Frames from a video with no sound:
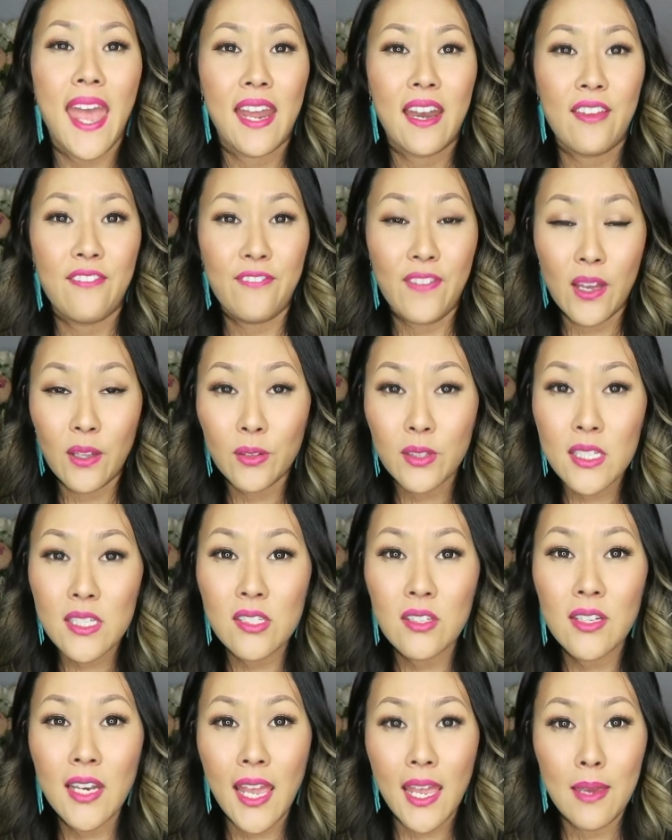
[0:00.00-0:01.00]
And I found these
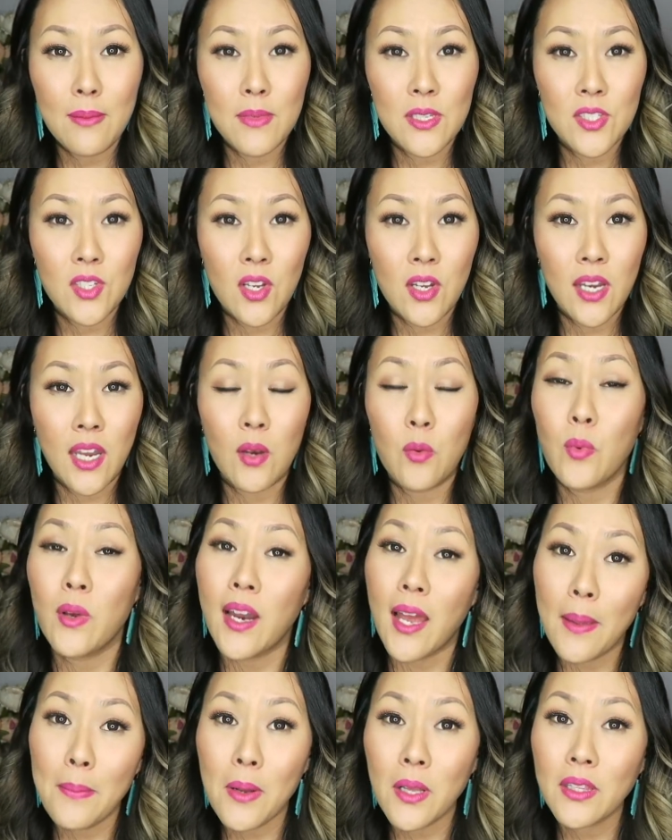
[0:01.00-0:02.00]
on Amazon and when
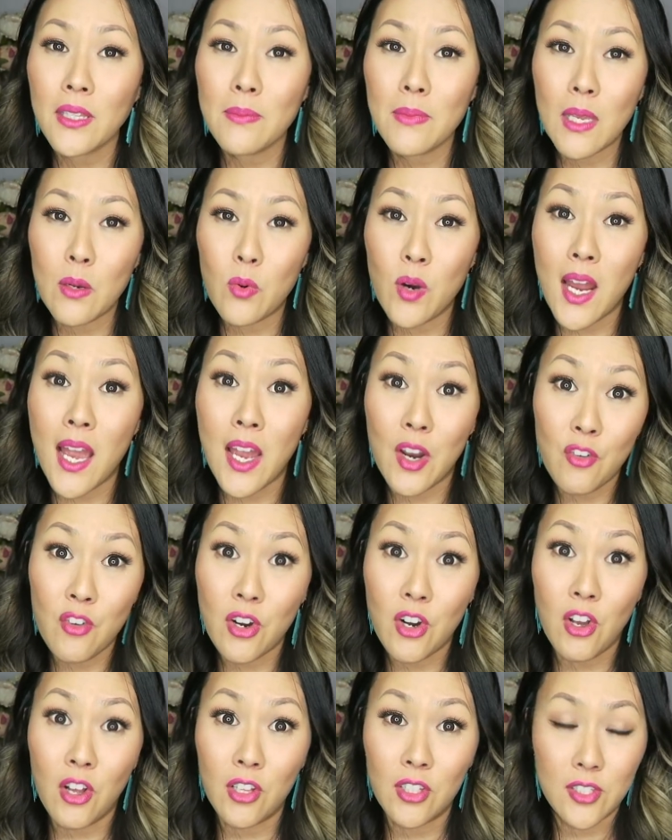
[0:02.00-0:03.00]
I bought them, they were
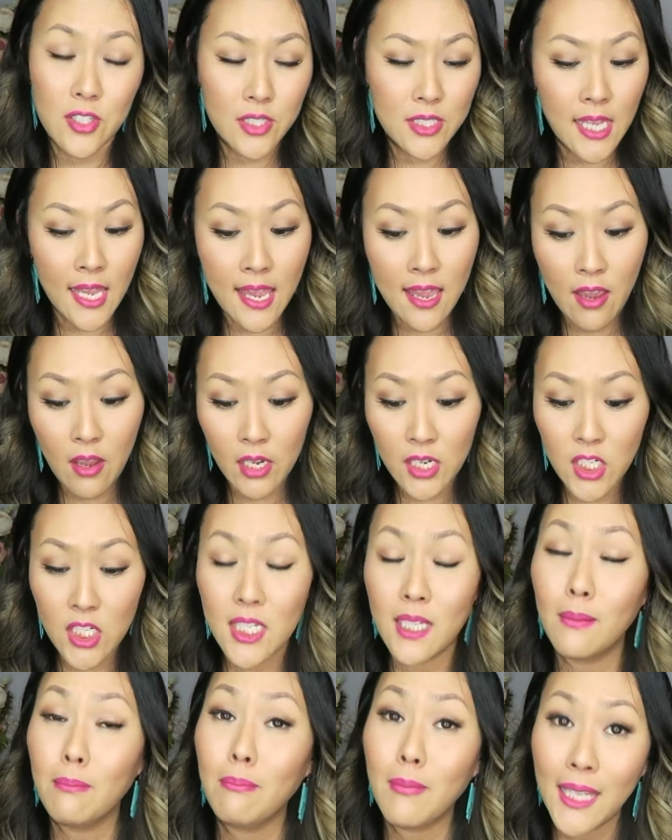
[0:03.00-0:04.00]
$100.
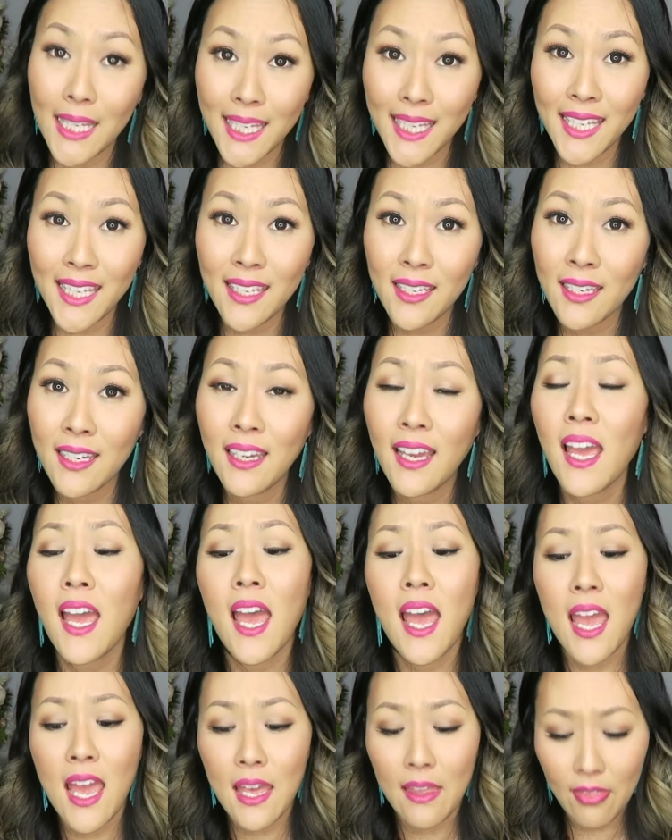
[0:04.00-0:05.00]
To me,
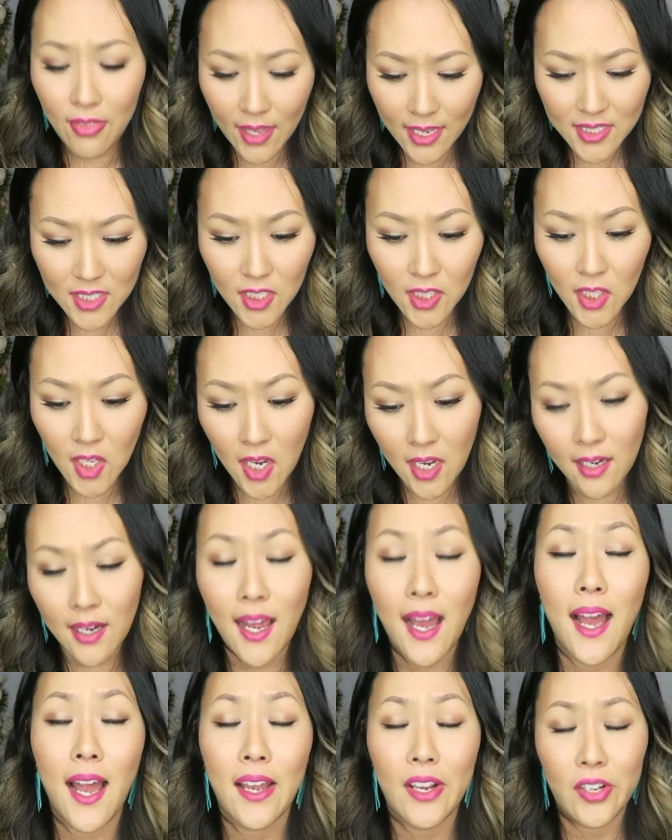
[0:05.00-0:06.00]
that's a
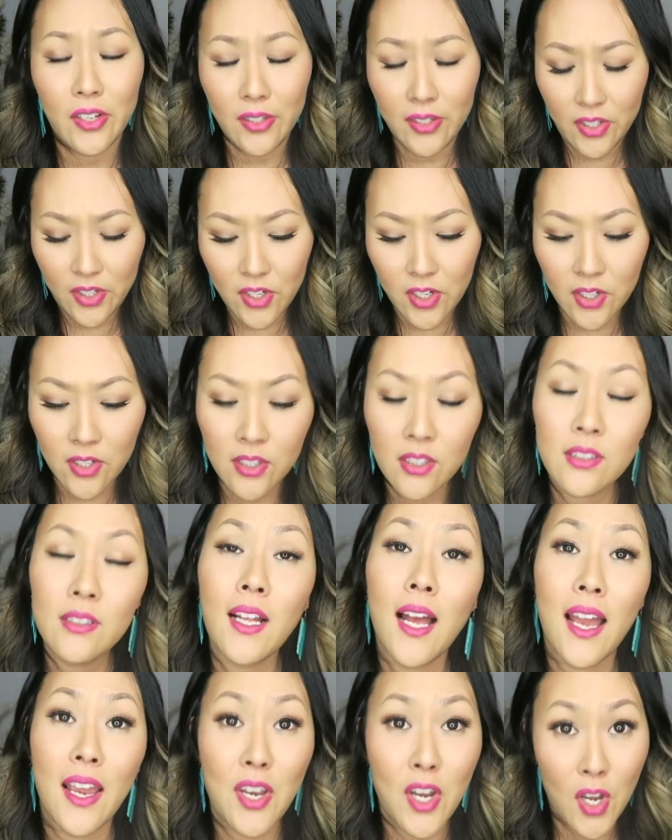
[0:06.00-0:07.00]
lot.
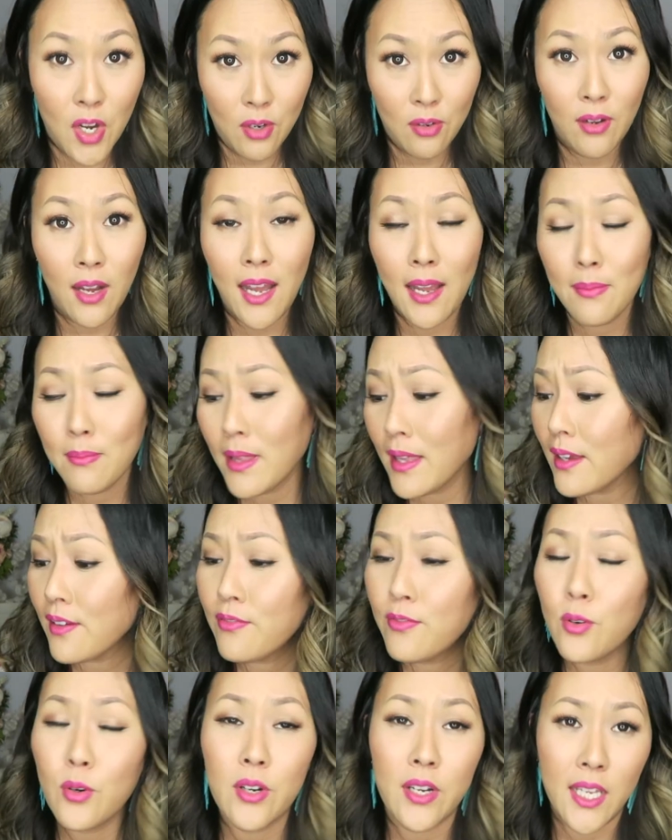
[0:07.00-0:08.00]
girl, I know, I'm like
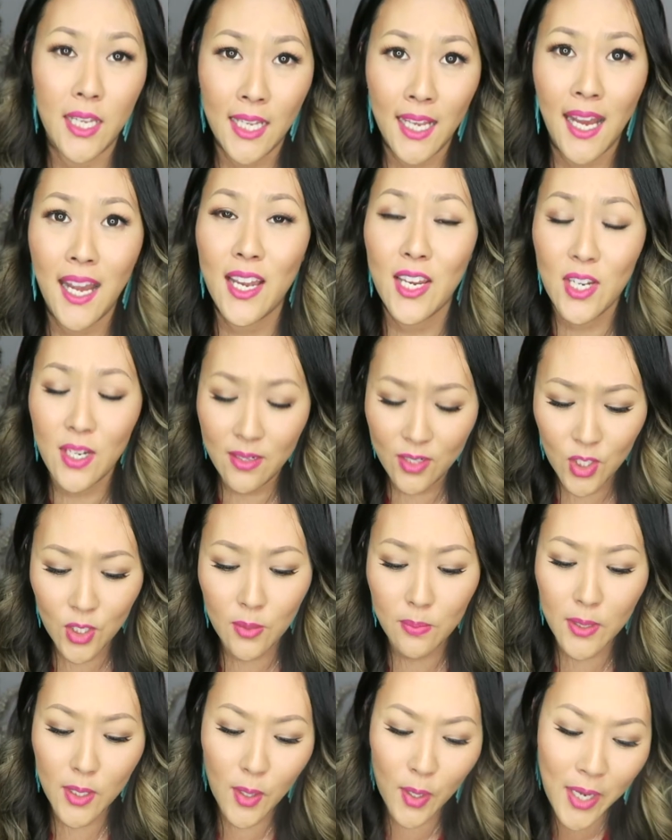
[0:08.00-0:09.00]
40. I
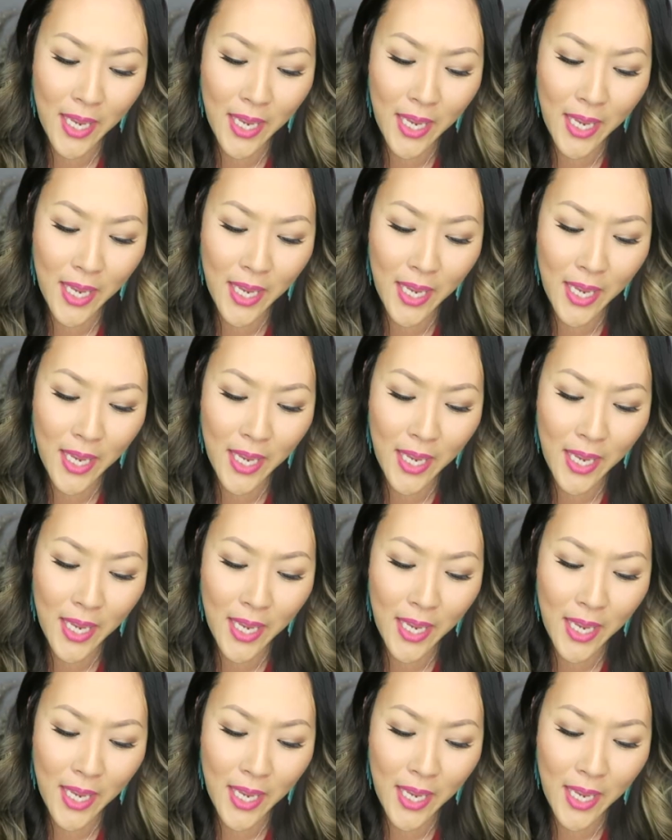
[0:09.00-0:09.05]
should be